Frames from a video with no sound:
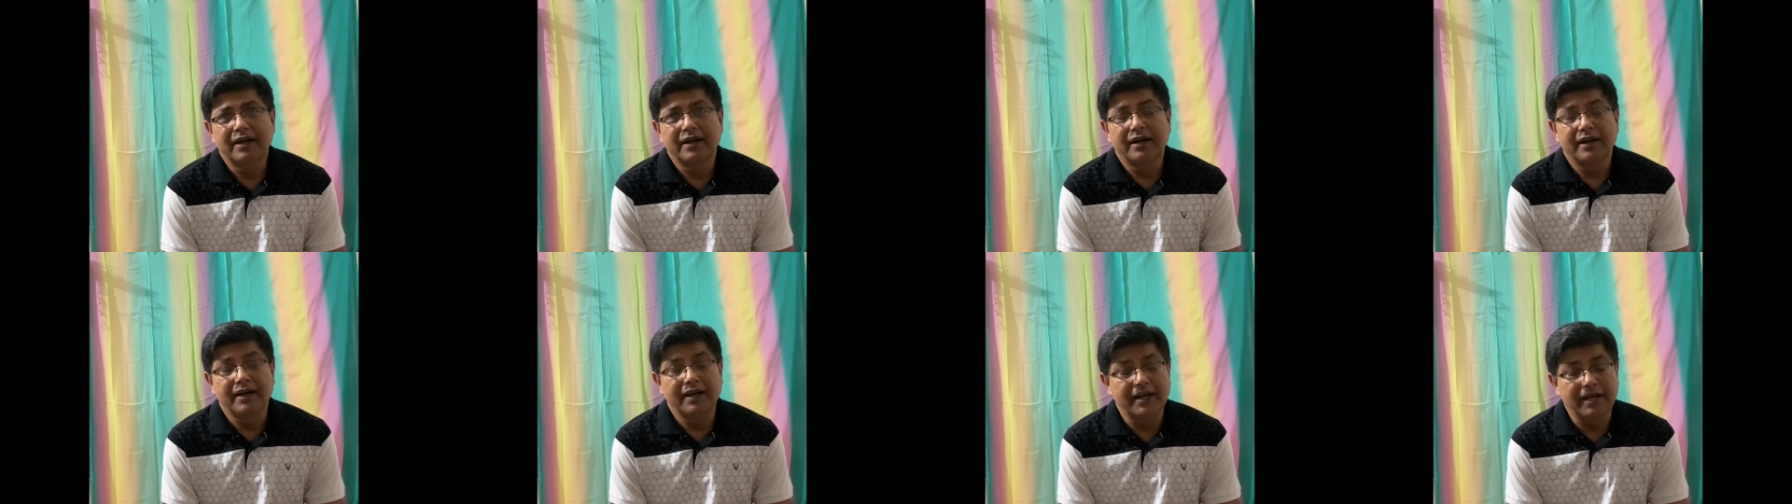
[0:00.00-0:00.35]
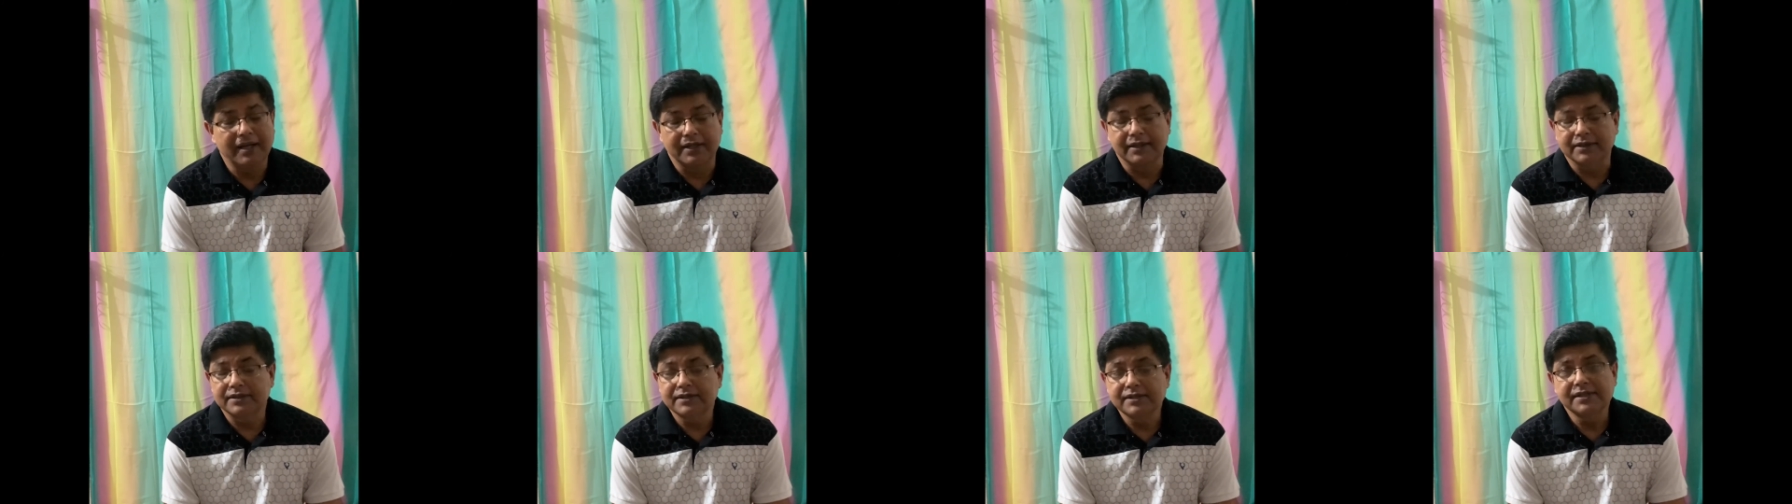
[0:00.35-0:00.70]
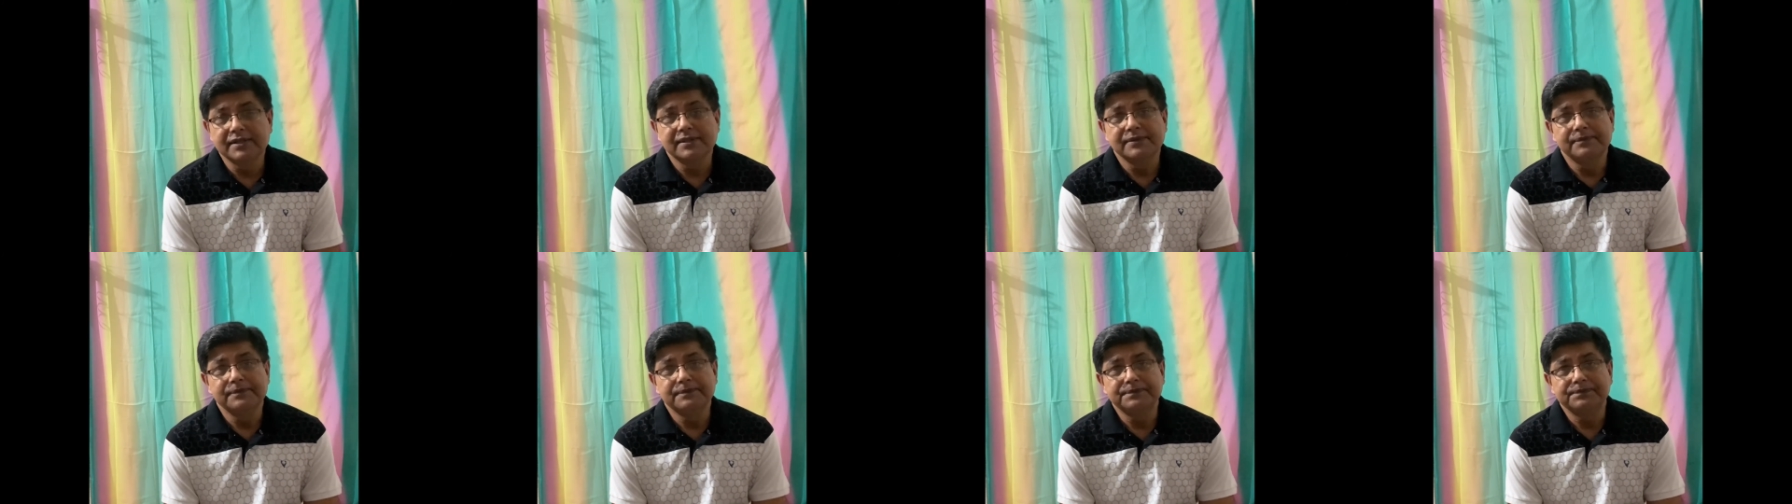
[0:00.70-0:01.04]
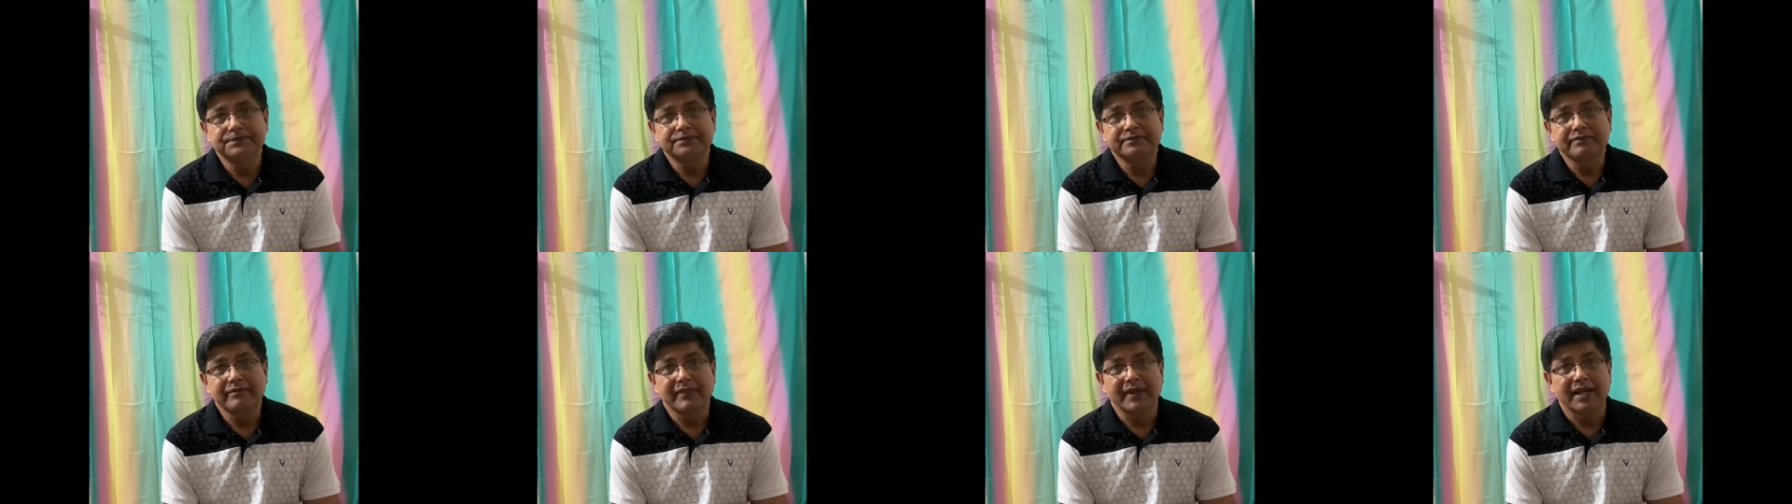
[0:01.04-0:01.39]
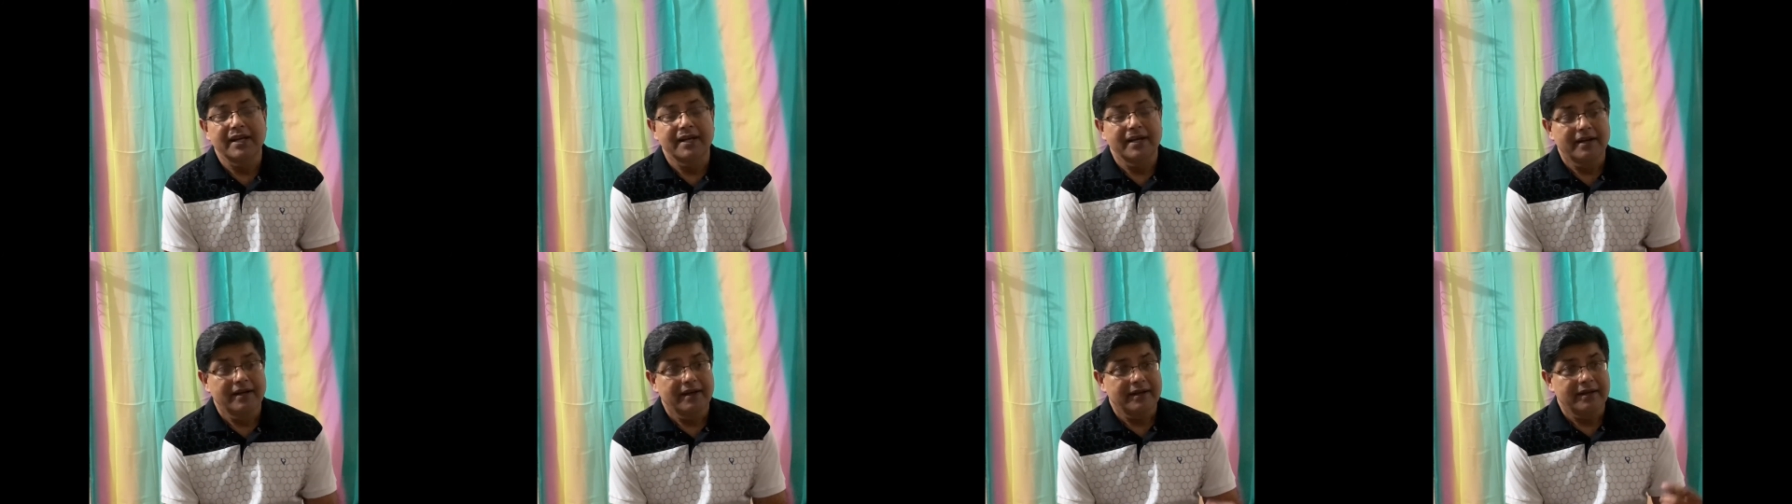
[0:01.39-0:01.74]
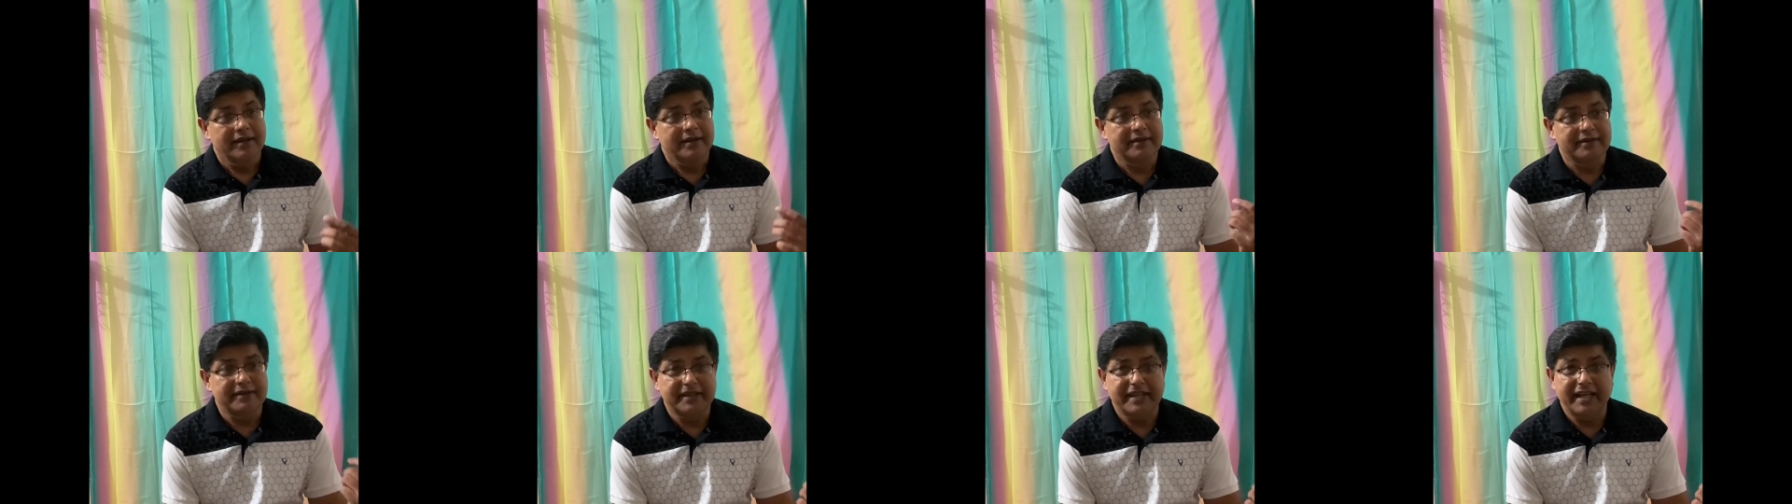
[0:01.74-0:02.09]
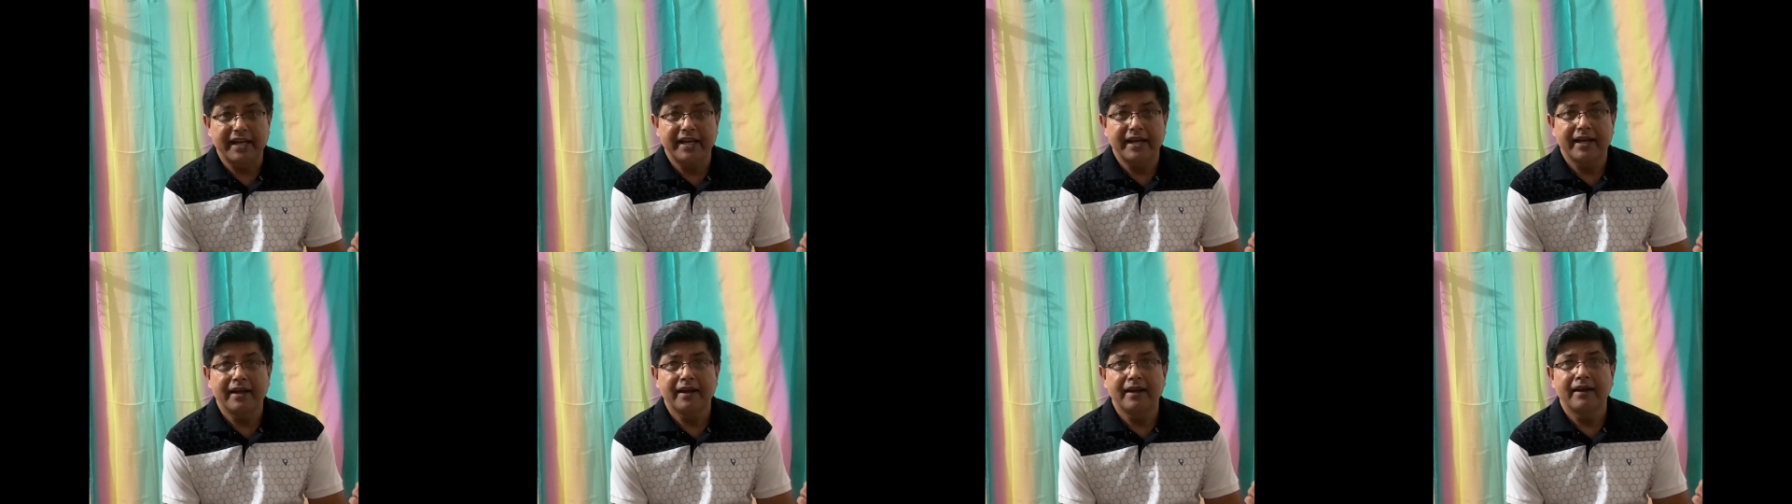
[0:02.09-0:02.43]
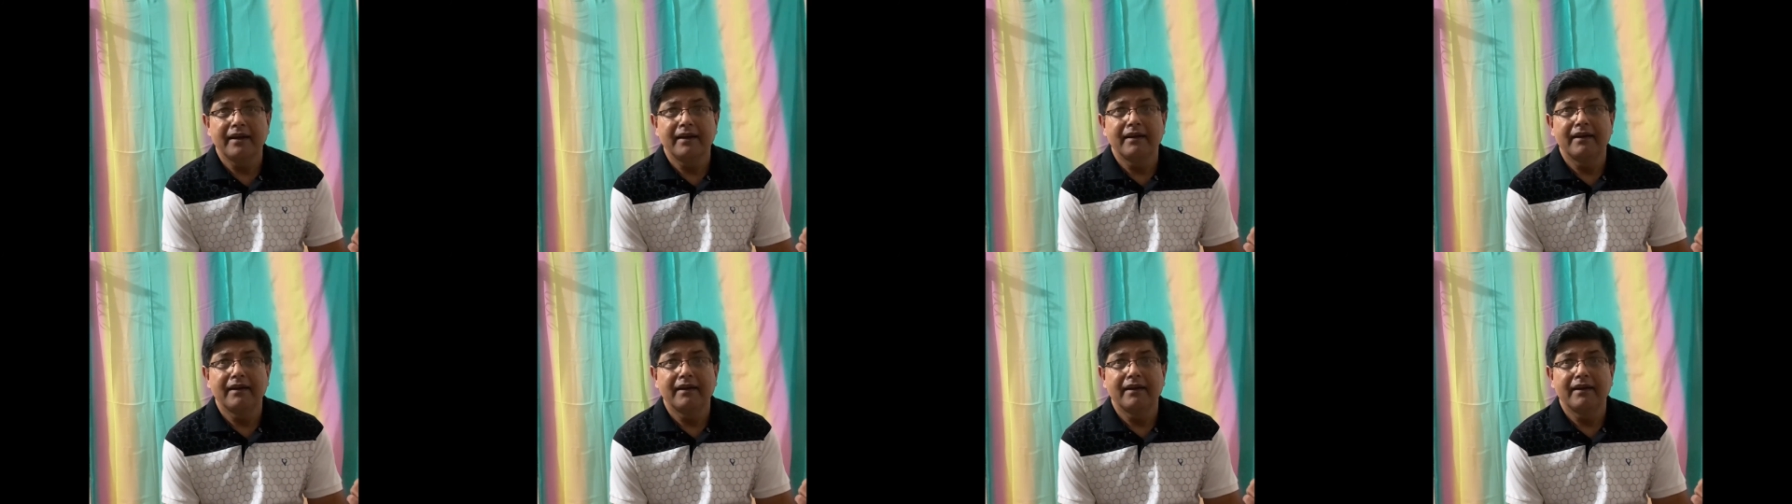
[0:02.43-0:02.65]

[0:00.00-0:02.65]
And they